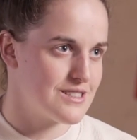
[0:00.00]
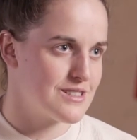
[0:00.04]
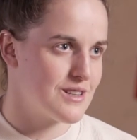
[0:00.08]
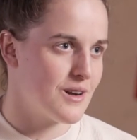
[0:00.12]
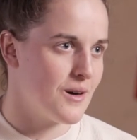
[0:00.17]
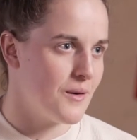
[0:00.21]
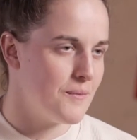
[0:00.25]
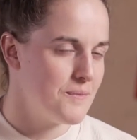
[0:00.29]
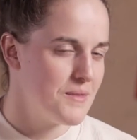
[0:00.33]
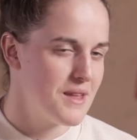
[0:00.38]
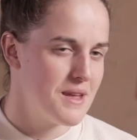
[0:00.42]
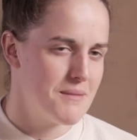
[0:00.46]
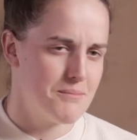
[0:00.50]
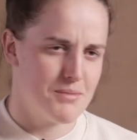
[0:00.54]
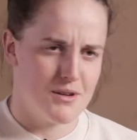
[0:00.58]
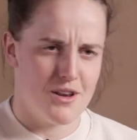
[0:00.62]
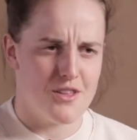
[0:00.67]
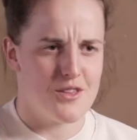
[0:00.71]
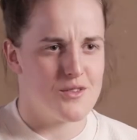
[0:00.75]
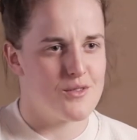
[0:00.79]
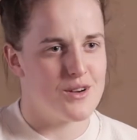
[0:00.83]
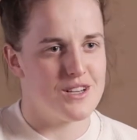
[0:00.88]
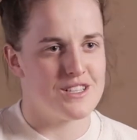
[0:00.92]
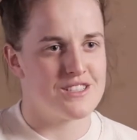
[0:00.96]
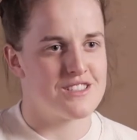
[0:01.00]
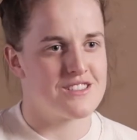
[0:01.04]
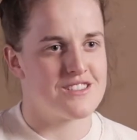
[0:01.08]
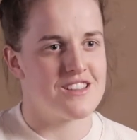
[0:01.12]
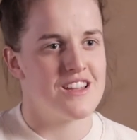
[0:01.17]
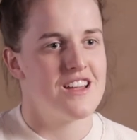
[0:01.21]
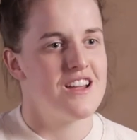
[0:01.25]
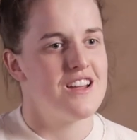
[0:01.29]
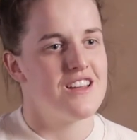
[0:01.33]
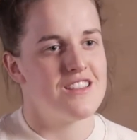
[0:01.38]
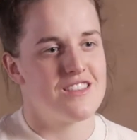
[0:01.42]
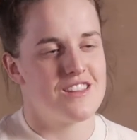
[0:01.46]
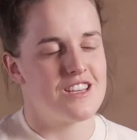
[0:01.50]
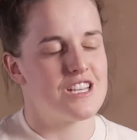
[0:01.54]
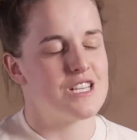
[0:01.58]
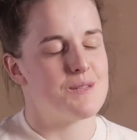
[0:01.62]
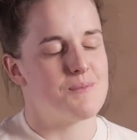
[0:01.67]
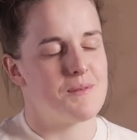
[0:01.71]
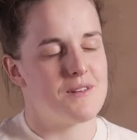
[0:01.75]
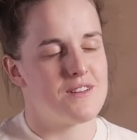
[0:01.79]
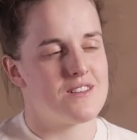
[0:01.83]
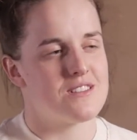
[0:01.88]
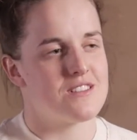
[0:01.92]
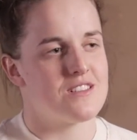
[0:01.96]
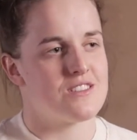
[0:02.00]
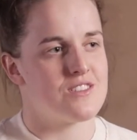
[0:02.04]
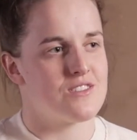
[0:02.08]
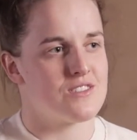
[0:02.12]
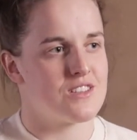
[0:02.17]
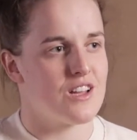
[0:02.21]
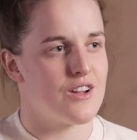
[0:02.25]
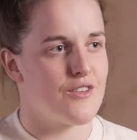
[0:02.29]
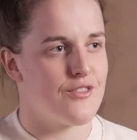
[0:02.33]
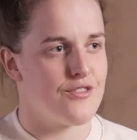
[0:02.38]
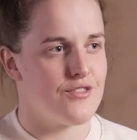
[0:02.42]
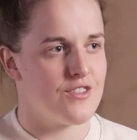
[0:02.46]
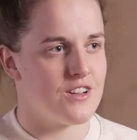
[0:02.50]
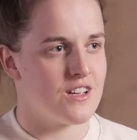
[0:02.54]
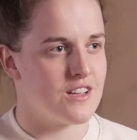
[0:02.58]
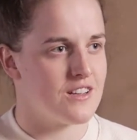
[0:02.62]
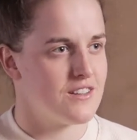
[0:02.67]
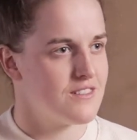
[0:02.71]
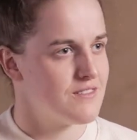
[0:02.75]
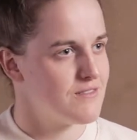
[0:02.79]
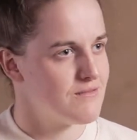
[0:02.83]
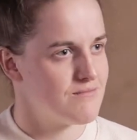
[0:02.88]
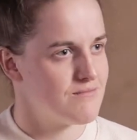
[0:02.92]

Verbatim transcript: So, but otherwise, the experiences are definitely